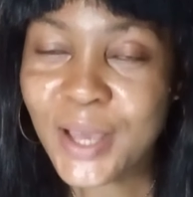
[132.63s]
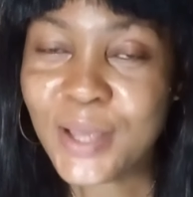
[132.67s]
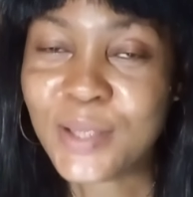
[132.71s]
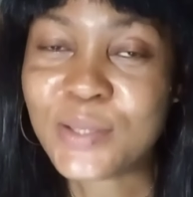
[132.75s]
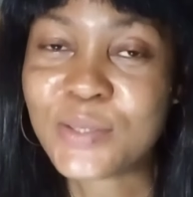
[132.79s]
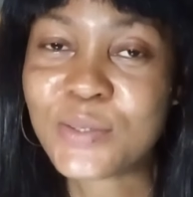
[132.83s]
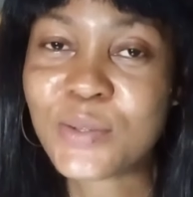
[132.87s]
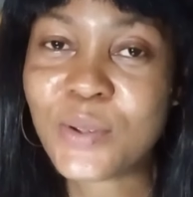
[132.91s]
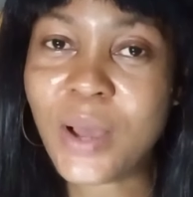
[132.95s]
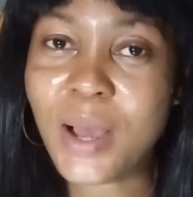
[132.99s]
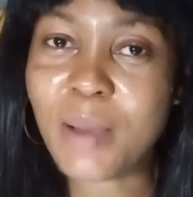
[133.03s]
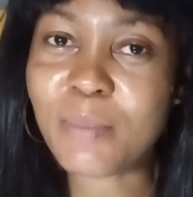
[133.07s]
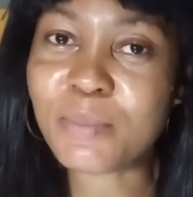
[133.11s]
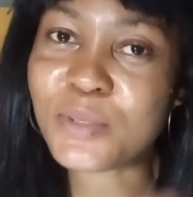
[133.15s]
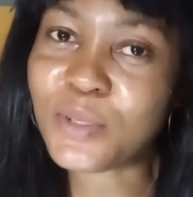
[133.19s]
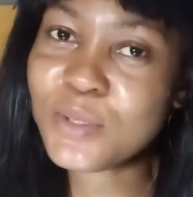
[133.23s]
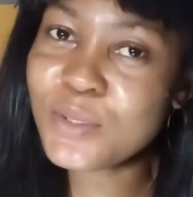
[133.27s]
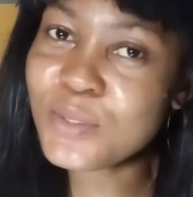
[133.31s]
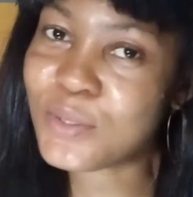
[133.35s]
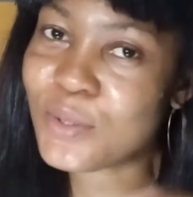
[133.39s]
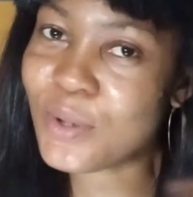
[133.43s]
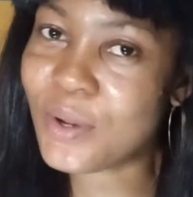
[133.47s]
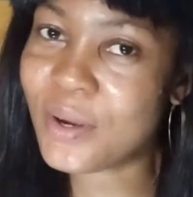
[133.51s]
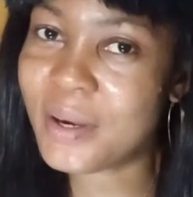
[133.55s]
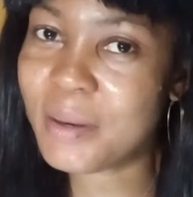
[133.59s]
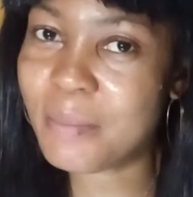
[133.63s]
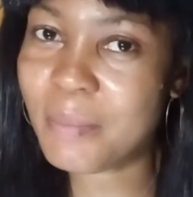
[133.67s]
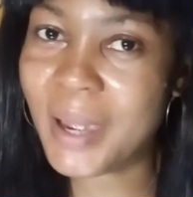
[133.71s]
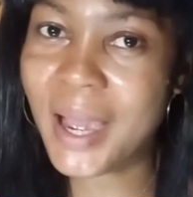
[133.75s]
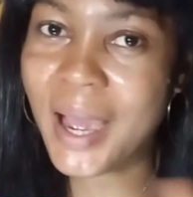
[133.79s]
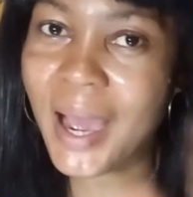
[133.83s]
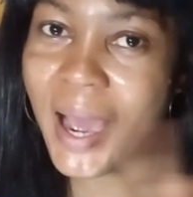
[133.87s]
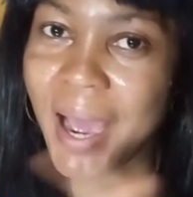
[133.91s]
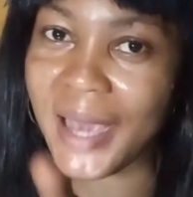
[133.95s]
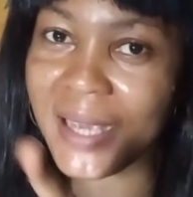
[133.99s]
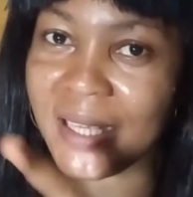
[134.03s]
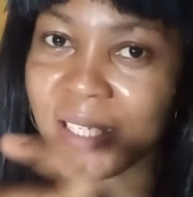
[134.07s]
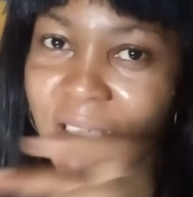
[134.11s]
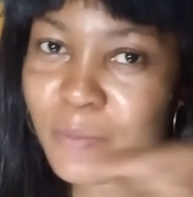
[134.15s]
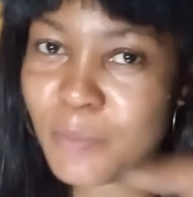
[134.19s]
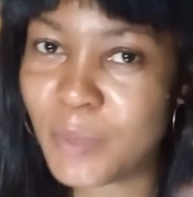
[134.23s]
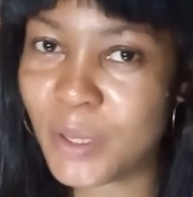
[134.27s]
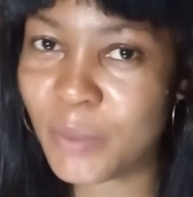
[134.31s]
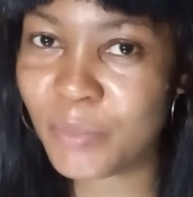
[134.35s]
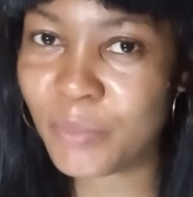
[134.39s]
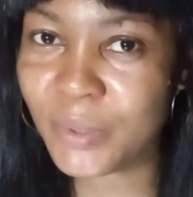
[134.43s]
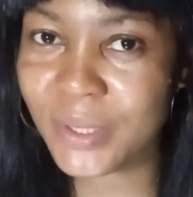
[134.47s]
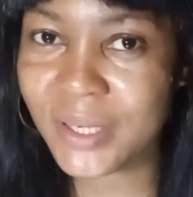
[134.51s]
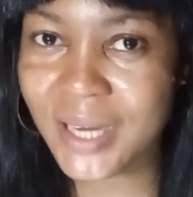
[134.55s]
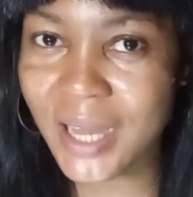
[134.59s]
So I'm so sorry, my eyes
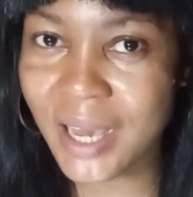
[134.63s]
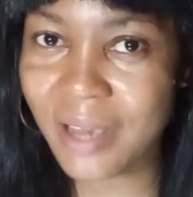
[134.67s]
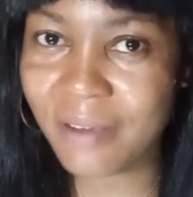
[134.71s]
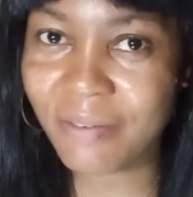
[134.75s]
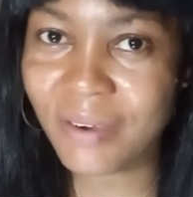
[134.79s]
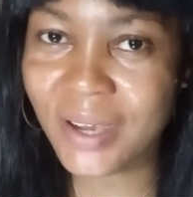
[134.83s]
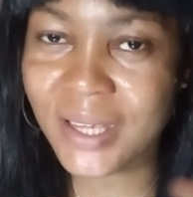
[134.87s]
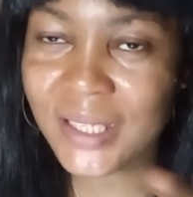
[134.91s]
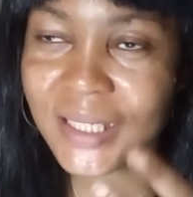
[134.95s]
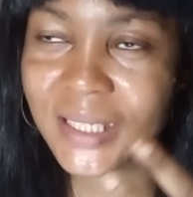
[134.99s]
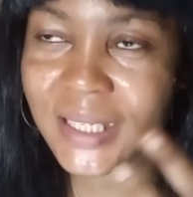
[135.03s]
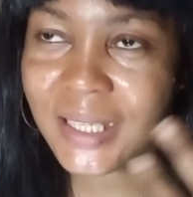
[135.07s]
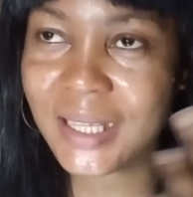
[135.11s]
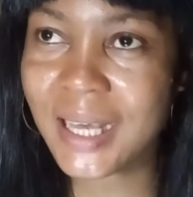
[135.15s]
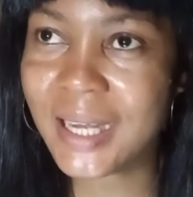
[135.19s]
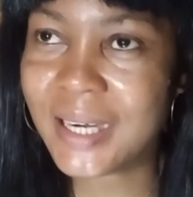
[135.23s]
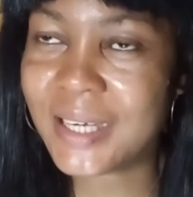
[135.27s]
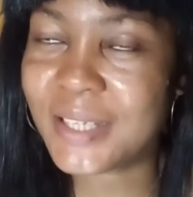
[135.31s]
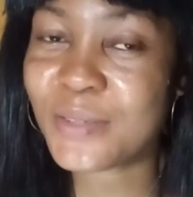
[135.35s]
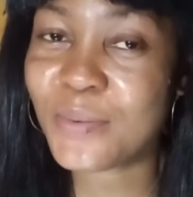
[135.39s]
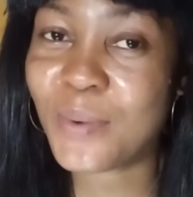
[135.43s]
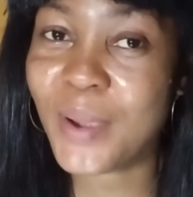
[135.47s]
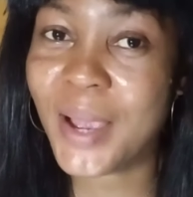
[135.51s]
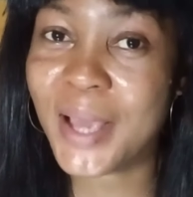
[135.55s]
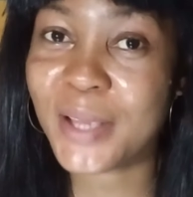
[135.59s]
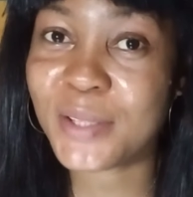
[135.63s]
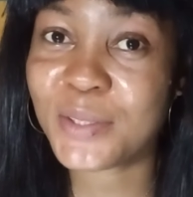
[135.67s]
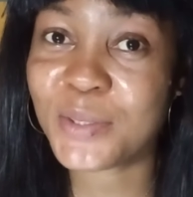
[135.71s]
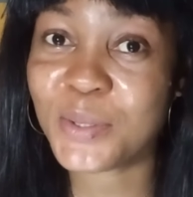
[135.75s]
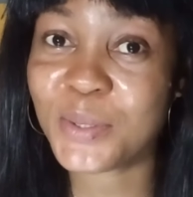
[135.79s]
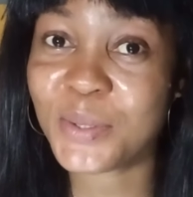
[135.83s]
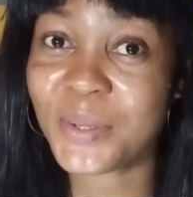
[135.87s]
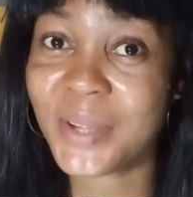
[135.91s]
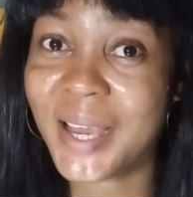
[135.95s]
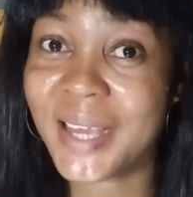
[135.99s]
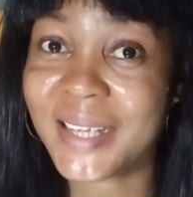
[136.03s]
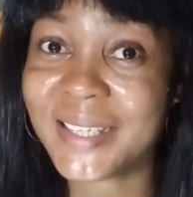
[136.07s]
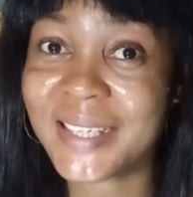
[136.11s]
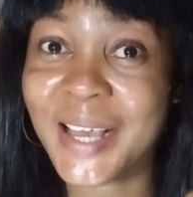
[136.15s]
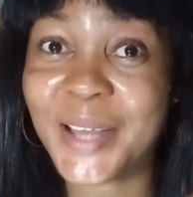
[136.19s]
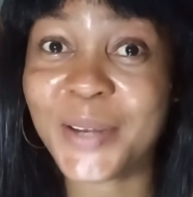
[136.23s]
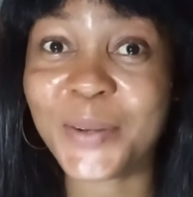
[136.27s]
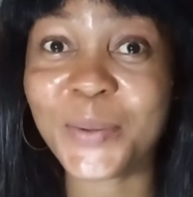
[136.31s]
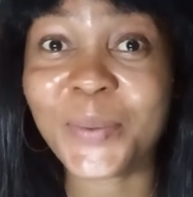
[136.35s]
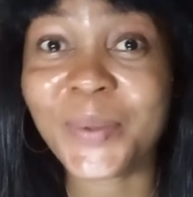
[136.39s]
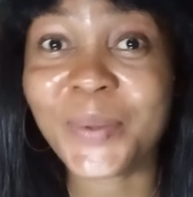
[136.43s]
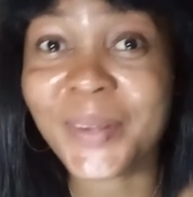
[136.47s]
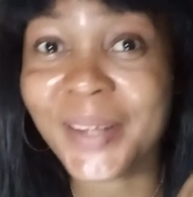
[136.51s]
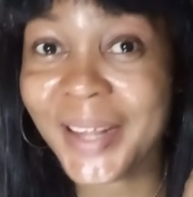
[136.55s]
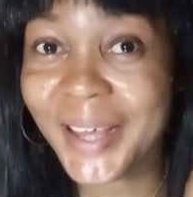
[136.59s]
may be diverting. That is why I told you guys I
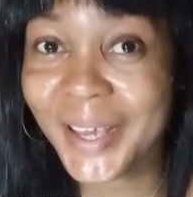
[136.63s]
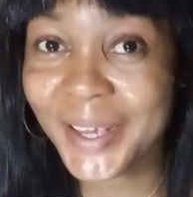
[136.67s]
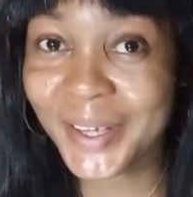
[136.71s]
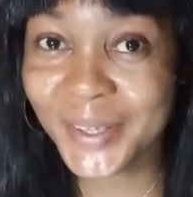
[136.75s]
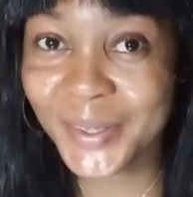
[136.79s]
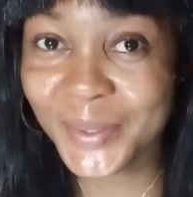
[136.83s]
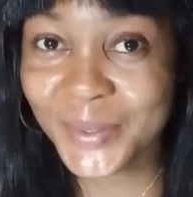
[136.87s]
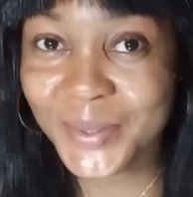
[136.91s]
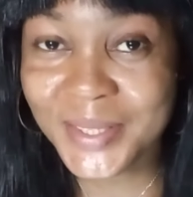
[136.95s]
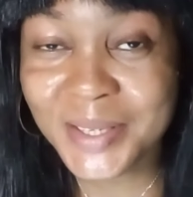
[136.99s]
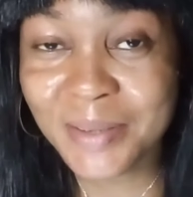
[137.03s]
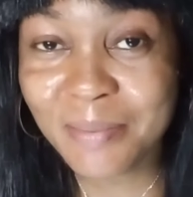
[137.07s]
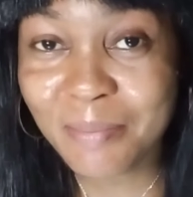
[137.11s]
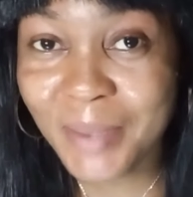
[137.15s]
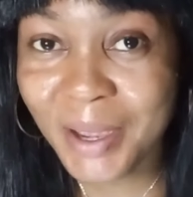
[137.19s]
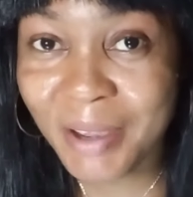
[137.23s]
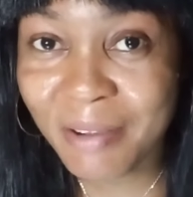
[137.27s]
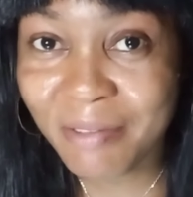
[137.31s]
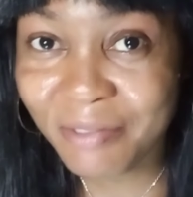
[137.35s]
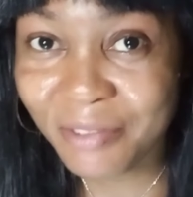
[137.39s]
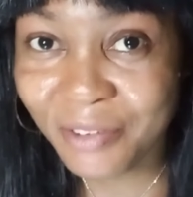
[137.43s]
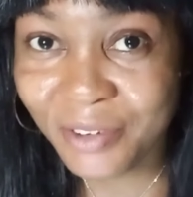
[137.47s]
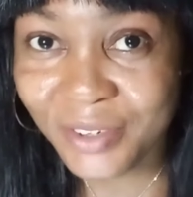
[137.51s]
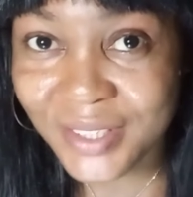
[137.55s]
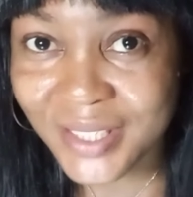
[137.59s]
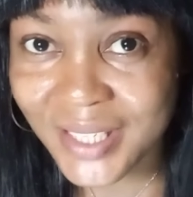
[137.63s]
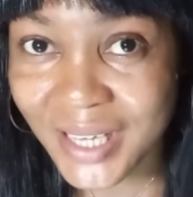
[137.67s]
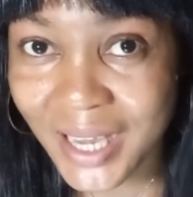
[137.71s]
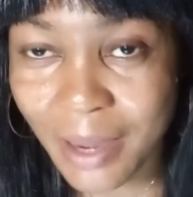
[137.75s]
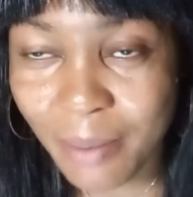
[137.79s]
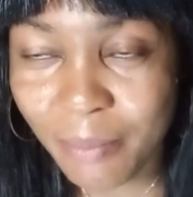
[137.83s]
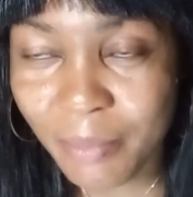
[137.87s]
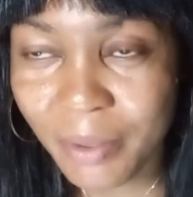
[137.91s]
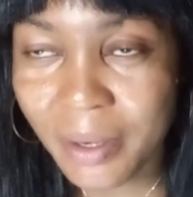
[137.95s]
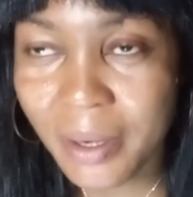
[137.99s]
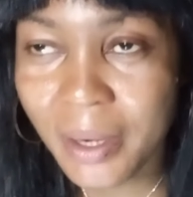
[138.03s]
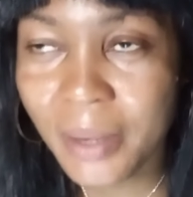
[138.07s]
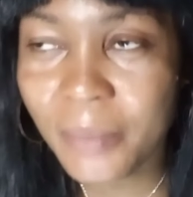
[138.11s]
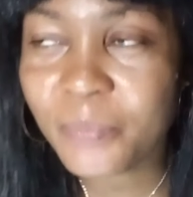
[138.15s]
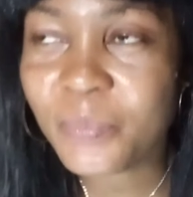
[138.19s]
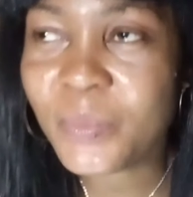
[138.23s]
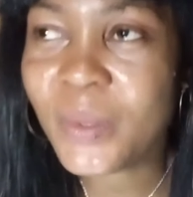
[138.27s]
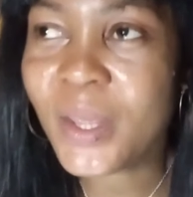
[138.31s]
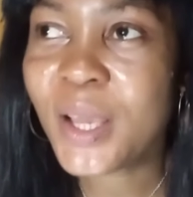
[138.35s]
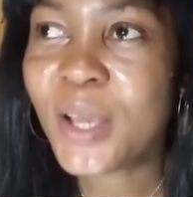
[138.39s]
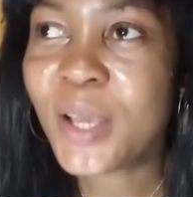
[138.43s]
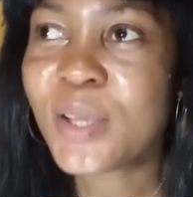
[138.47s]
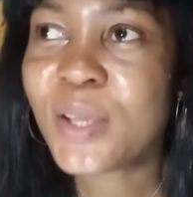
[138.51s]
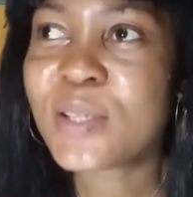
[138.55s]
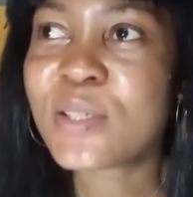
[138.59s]
don't like using my front camera.
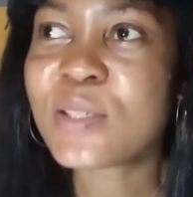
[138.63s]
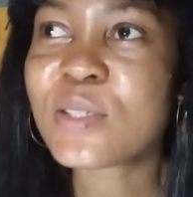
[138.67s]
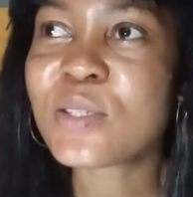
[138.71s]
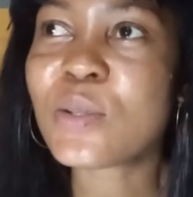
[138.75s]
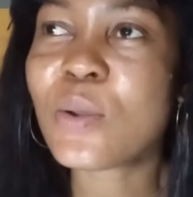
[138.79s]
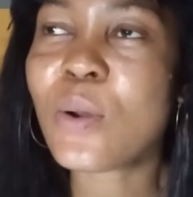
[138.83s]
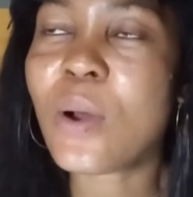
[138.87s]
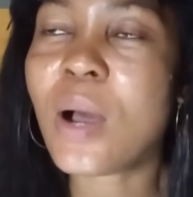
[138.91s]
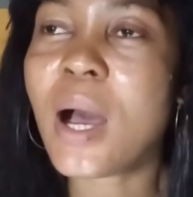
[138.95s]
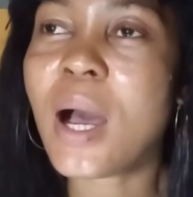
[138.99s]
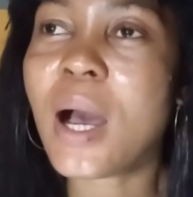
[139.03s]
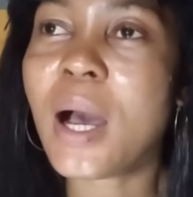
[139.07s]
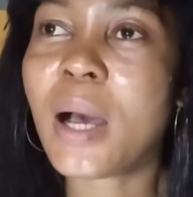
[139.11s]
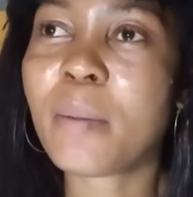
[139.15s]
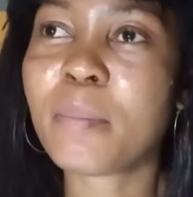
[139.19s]
So